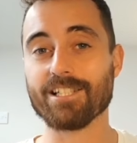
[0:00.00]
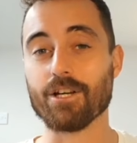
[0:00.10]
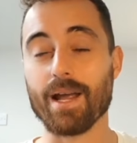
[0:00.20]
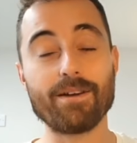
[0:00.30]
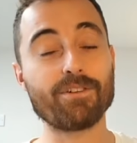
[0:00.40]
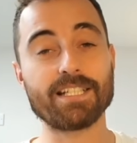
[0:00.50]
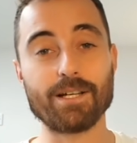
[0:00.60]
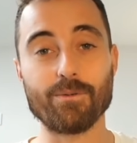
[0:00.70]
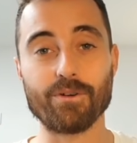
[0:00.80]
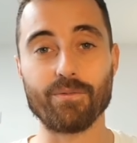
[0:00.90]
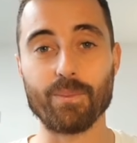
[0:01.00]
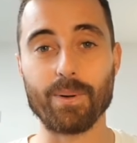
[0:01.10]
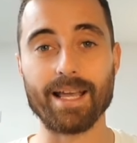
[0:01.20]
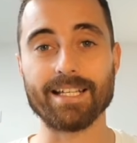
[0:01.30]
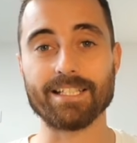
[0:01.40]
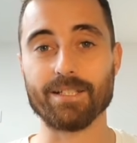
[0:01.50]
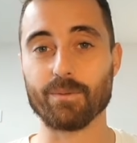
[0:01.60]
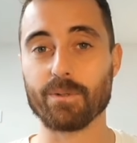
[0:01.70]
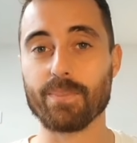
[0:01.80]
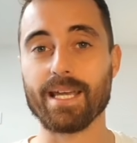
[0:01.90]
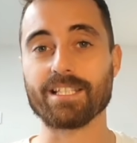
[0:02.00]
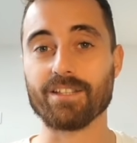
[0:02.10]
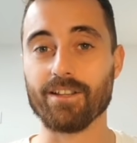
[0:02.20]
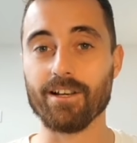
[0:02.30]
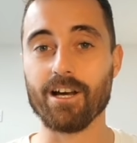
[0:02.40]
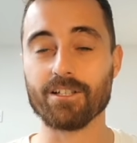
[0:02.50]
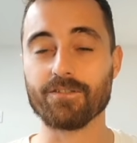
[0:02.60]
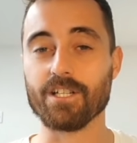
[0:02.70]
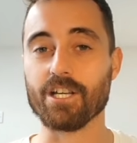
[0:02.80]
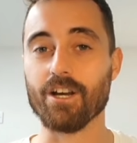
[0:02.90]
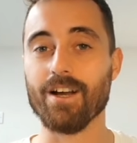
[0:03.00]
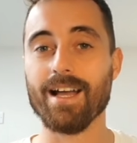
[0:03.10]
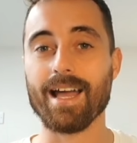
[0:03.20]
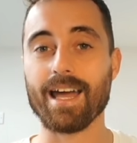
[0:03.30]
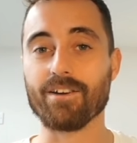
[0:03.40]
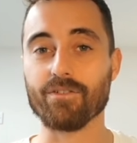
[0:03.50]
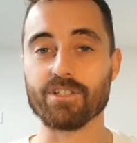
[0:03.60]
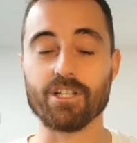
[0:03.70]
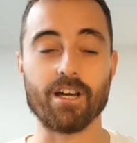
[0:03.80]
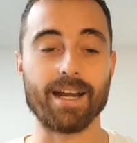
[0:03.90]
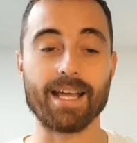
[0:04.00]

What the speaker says: So every single one of the players that we picked in the last video had a return.